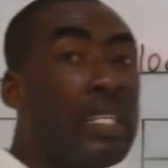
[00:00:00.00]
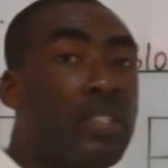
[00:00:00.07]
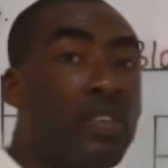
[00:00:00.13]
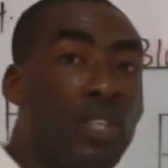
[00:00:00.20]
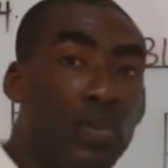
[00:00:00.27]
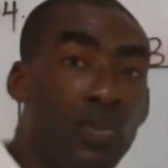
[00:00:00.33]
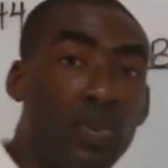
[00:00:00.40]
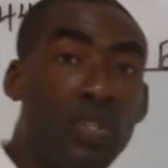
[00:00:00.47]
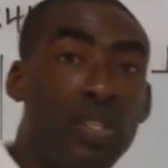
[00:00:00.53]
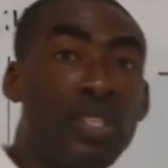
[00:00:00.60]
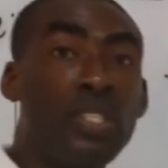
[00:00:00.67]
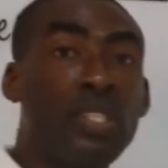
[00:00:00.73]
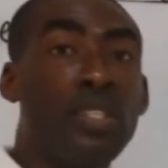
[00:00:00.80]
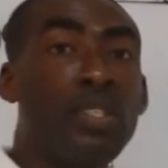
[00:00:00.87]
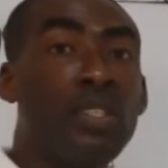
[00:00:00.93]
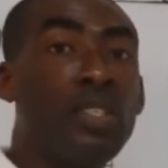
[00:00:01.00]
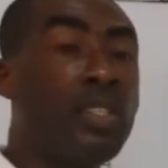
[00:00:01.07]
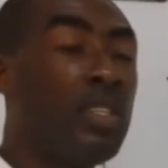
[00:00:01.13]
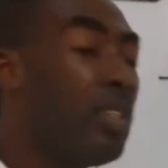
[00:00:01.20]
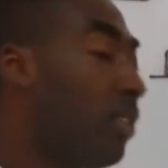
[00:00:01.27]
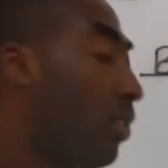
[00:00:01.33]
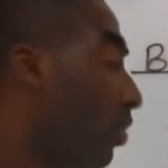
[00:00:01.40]
the transportation
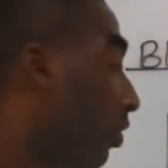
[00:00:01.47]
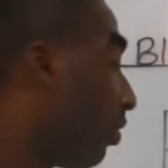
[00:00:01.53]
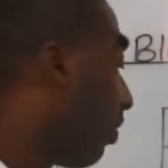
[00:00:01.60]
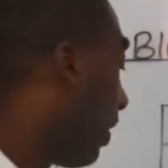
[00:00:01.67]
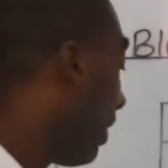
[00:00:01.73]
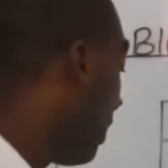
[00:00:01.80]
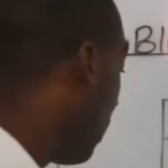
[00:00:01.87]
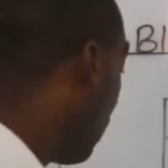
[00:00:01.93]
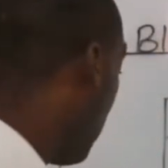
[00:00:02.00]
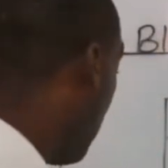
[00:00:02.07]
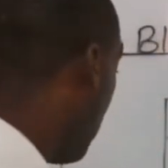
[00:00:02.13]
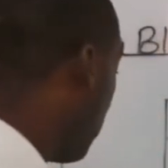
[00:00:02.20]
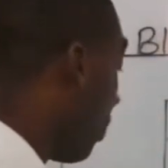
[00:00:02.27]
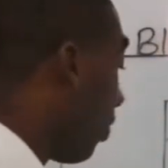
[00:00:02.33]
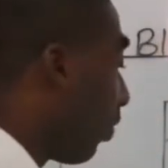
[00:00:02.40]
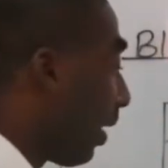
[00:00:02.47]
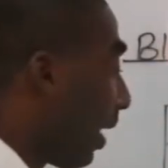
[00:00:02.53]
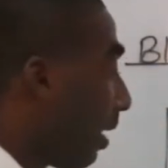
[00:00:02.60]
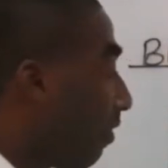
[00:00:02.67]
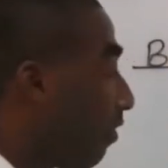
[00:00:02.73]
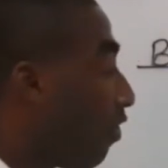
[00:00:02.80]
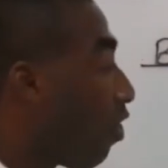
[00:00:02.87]
to it. Okay, so we
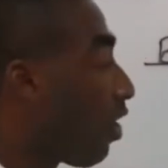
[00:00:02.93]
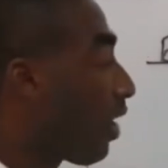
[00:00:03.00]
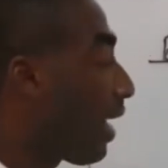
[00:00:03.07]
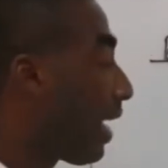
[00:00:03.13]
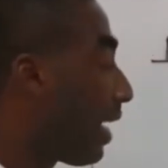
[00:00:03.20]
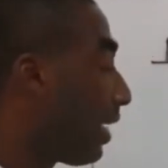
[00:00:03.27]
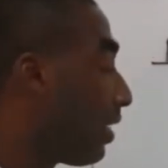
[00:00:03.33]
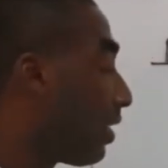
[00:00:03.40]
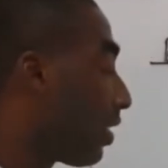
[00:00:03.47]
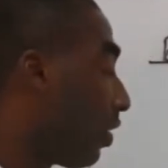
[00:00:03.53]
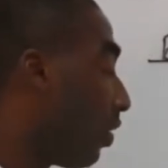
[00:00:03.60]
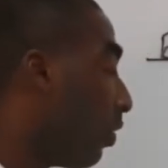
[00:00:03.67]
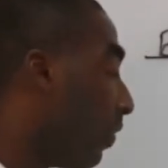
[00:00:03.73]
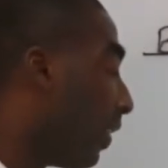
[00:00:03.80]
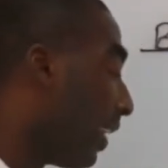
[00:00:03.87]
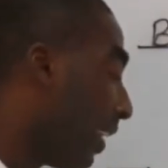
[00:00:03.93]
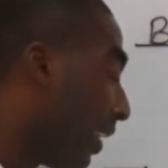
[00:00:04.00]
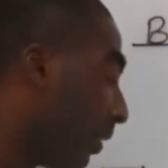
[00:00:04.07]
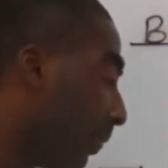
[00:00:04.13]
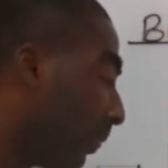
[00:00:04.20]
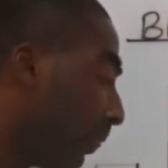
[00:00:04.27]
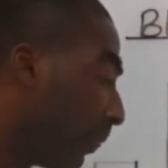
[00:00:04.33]
have 4 kinds over there.